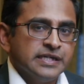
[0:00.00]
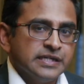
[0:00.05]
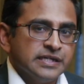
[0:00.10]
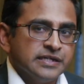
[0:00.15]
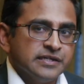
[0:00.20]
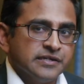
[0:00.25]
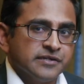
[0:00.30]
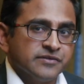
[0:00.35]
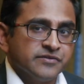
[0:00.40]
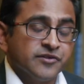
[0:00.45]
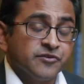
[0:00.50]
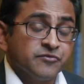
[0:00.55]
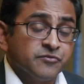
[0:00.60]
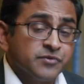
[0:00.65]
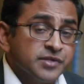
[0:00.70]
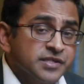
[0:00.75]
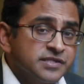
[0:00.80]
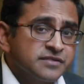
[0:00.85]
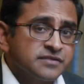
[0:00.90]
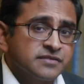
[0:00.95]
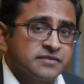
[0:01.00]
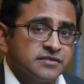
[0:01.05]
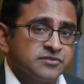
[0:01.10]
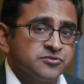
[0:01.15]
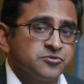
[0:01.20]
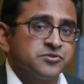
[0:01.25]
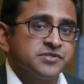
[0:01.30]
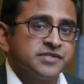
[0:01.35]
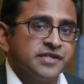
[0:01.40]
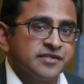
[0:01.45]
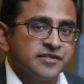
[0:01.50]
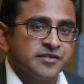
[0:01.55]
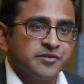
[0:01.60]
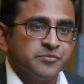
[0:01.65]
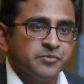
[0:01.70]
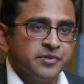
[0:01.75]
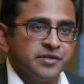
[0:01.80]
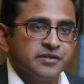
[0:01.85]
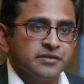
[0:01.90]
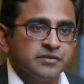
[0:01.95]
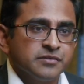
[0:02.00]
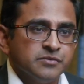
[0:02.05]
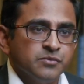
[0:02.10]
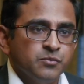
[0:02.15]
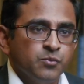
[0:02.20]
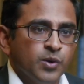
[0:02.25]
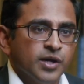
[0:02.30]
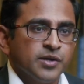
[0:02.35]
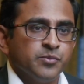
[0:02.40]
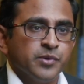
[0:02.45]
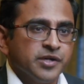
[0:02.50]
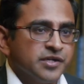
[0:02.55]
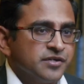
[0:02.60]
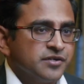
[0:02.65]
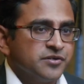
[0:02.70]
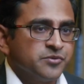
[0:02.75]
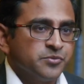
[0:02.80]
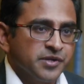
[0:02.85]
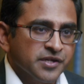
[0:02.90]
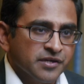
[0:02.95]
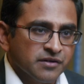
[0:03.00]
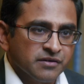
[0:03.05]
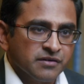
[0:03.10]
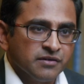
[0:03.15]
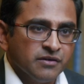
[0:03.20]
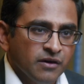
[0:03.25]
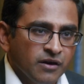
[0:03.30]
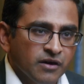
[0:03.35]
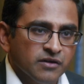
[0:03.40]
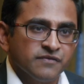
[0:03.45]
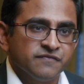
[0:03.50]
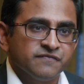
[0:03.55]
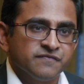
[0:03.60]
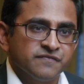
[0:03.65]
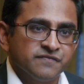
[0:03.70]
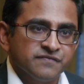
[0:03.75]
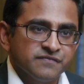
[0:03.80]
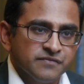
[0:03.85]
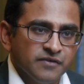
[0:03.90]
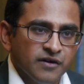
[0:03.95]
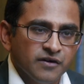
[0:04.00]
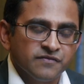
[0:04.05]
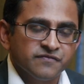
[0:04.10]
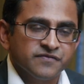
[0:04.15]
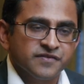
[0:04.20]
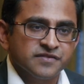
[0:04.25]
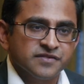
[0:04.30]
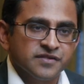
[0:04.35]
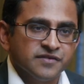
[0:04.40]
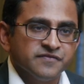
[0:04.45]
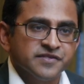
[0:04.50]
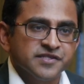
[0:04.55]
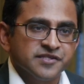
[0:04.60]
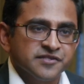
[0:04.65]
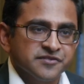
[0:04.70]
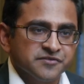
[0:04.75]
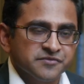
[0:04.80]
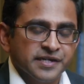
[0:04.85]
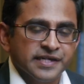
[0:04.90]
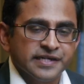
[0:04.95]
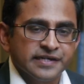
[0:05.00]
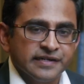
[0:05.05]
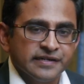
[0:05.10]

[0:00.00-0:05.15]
The risks associated with one vendor doing all of the services, right?